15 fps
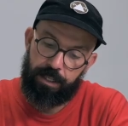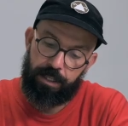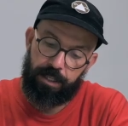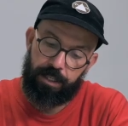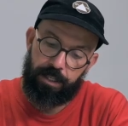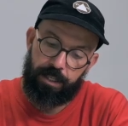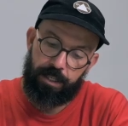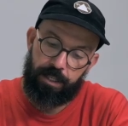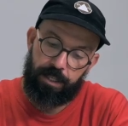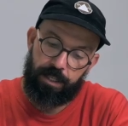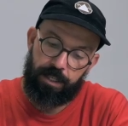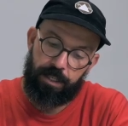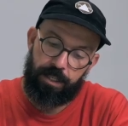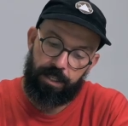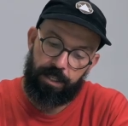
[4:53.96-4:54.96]

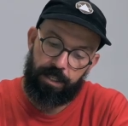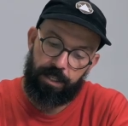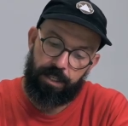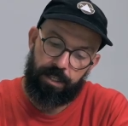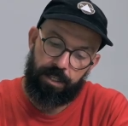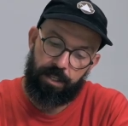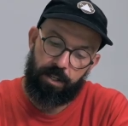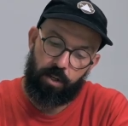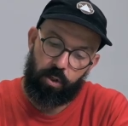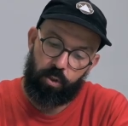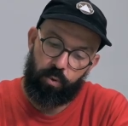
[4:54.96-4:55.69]
No one is speaking in this clip.